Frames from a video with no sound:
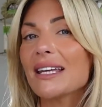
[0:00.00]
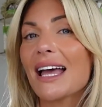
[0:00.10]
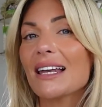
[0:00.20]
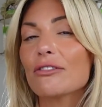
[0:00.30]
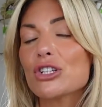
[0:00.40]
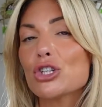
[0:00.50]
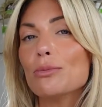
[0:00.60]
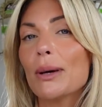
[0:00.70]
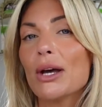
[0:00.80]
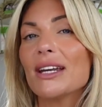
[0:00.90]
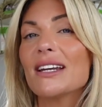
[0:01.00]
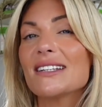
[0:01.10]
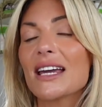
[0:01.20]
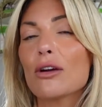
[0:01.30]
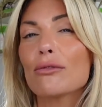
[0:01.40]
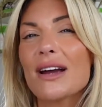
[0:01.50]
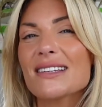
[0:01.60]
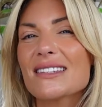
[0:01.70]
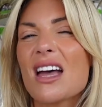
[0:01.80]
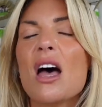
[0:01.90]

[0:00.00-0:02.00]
calories you burn in a day at rest,